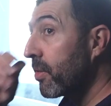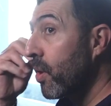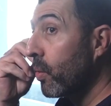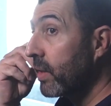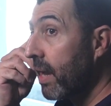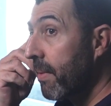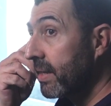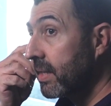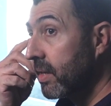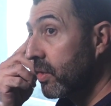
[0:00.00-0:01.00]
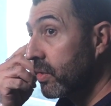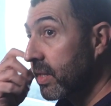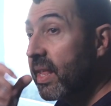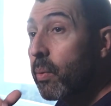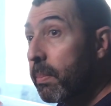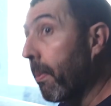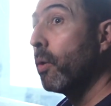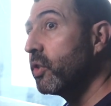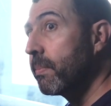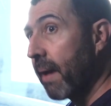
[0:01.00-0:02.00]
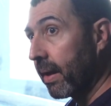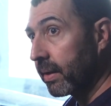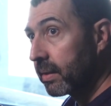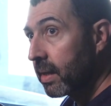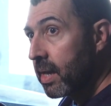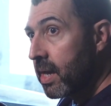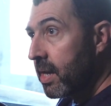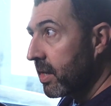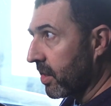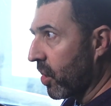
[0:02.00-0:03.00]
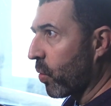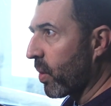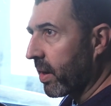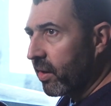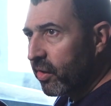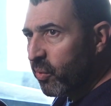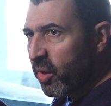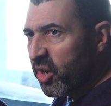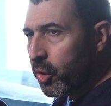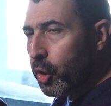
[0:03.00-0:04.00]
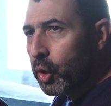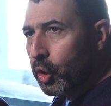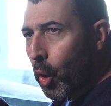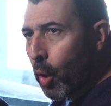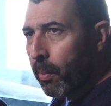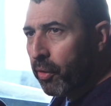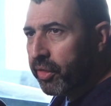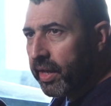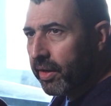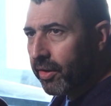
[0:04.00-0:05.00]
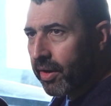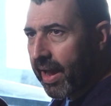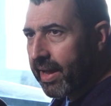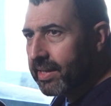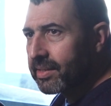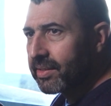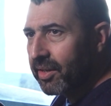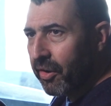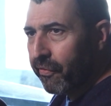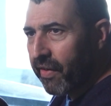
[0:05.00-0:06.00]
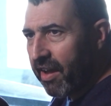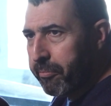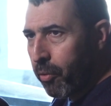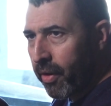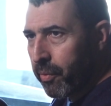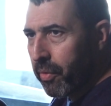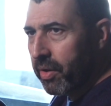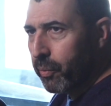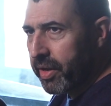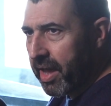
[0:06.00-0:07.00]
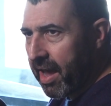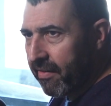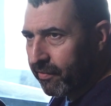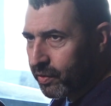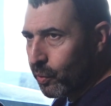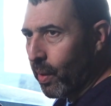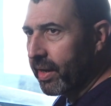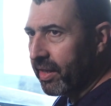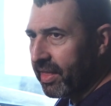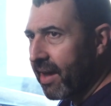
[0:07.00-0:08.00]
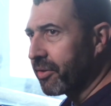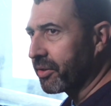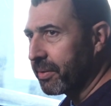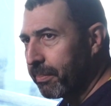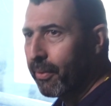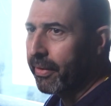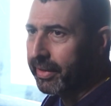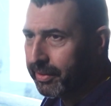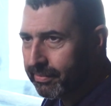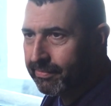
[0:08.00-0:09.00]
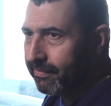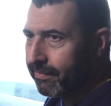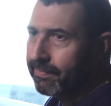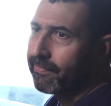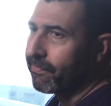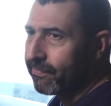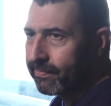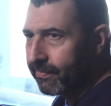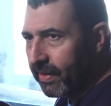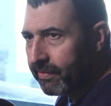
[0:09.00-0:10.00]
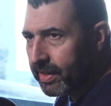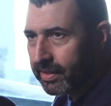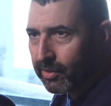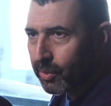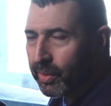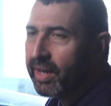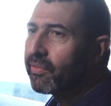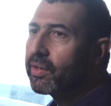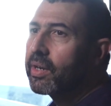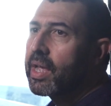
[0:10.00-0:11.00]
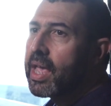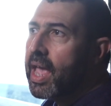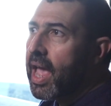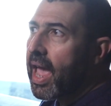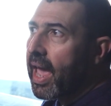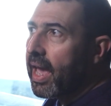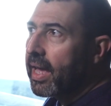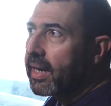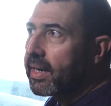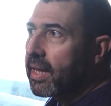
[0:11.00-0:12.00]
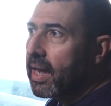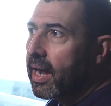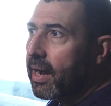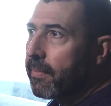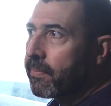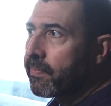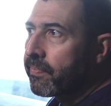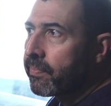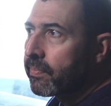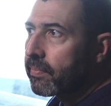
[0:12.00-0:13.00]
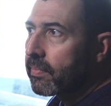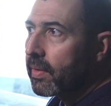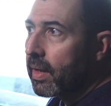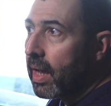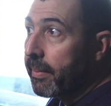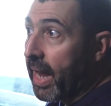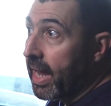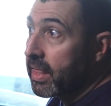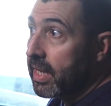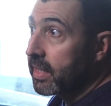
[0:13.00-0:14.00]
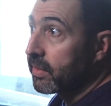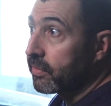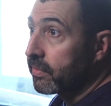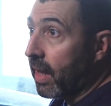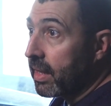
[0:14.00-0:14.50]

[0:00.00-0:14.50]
the old IMAX theaters? And they would boast about it. Where your normal theater has, 5.1, we have 20,000.50 or whatever. And I think it's